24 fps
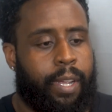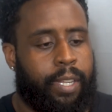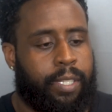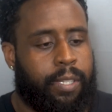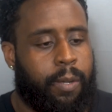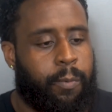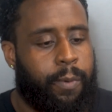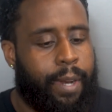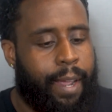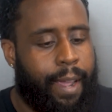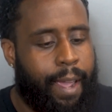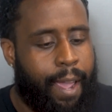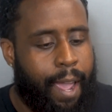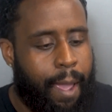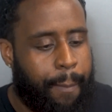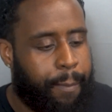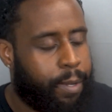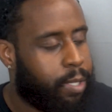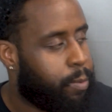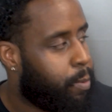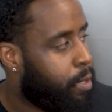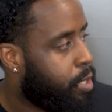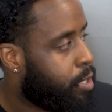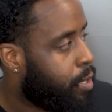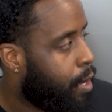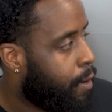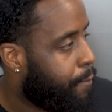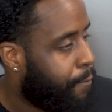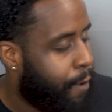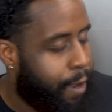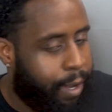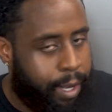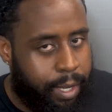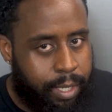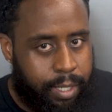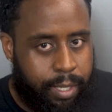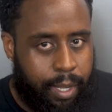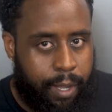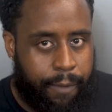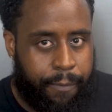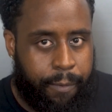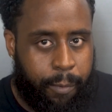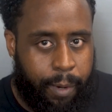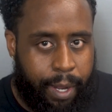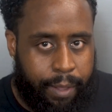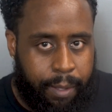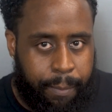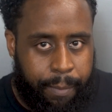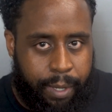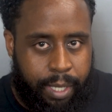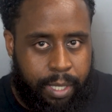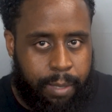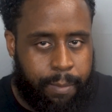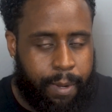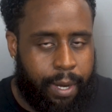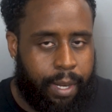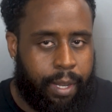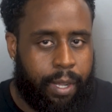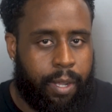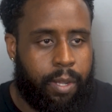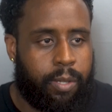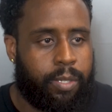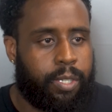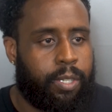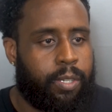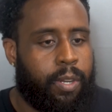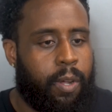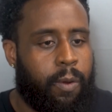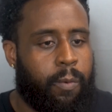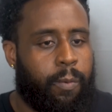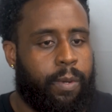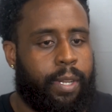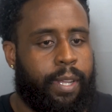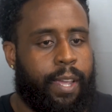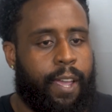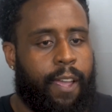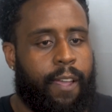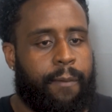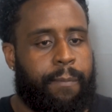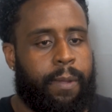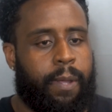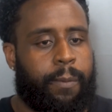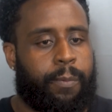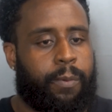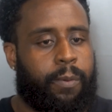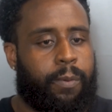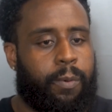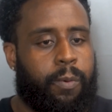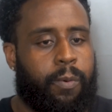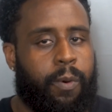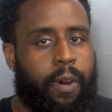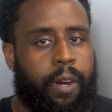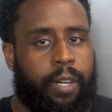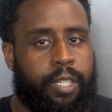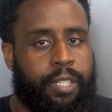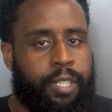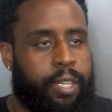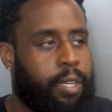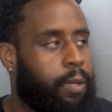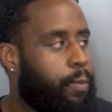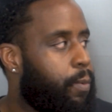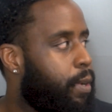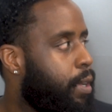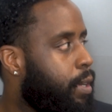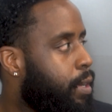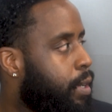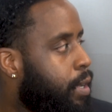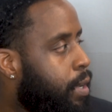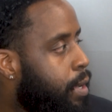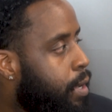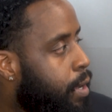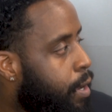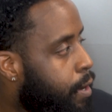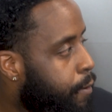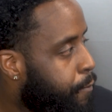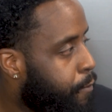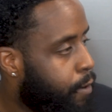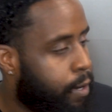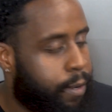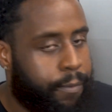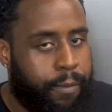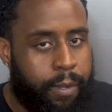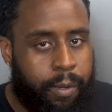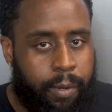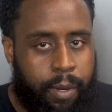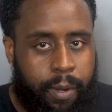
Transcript: And so when that happens, when you start faking stuff and you have to be somebody else, you don't really have people who are genuine in front of you.